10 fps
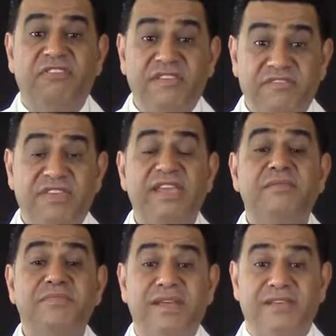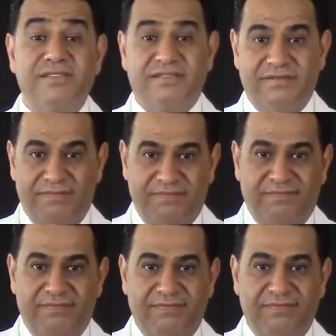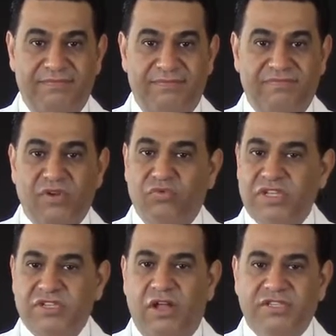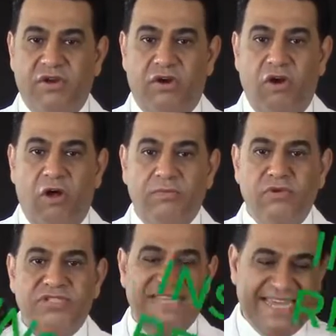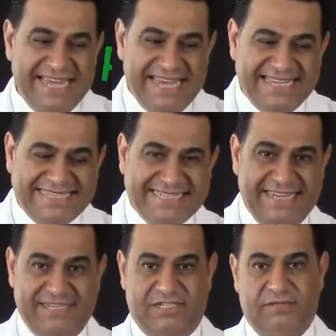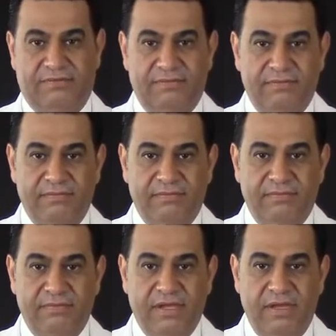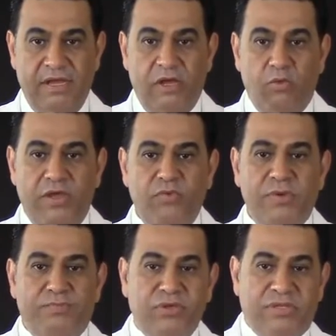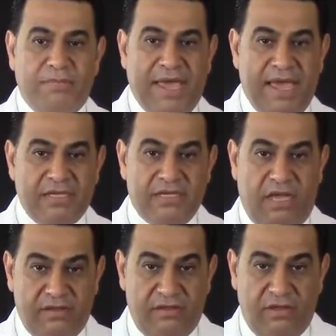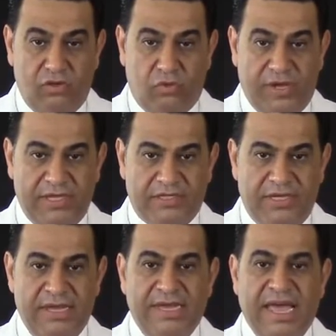15 minutes. The results are almost instant. When we put the pads on your waist,